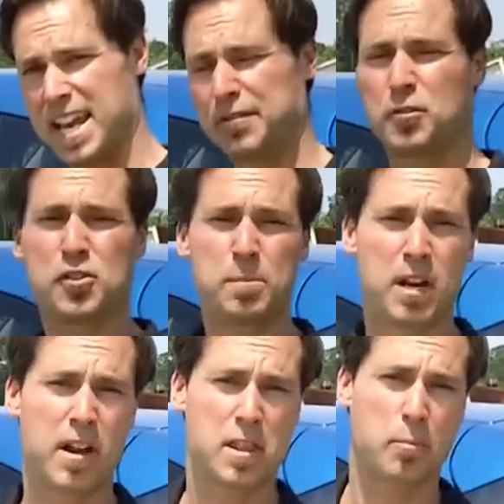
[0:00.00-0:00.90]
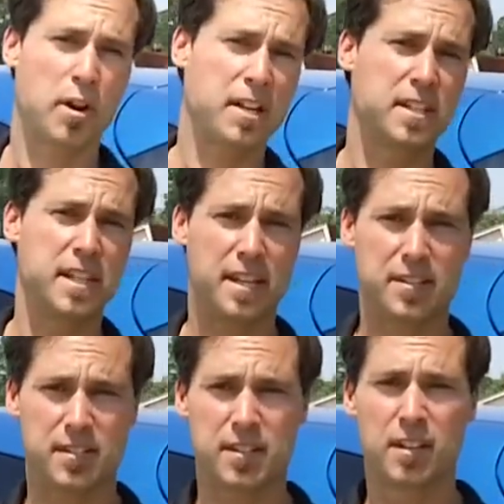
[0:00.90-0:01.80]
And after a spin around the bricks in
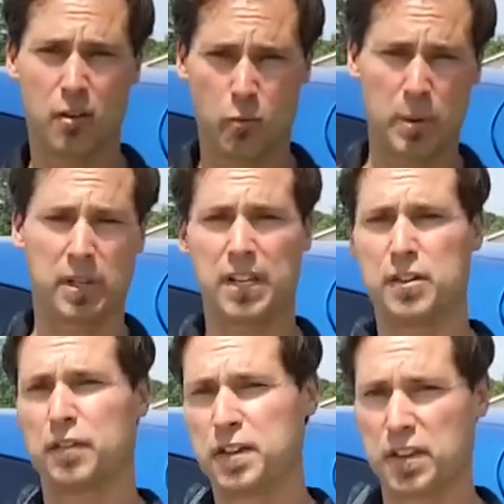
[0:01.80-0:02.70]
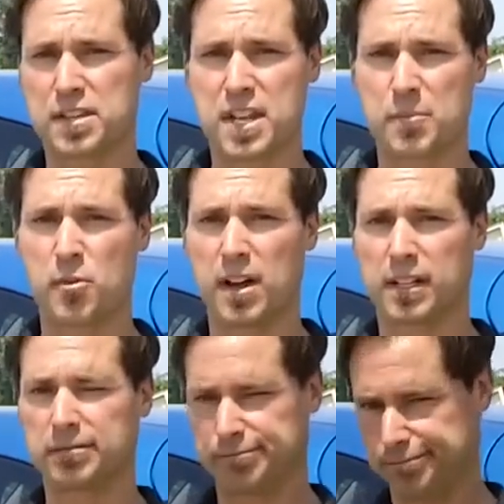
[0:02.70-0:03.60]
this, we believe you'll feel the same
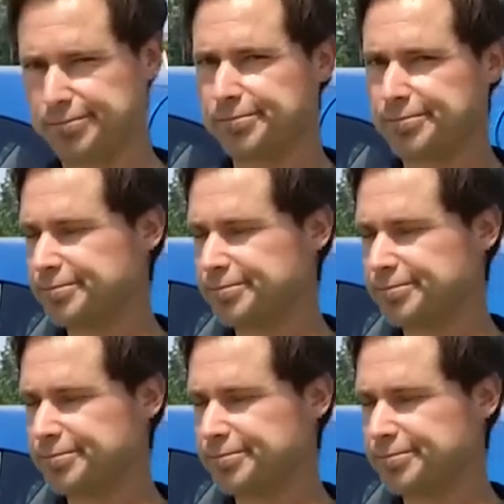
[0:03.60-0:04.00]
way.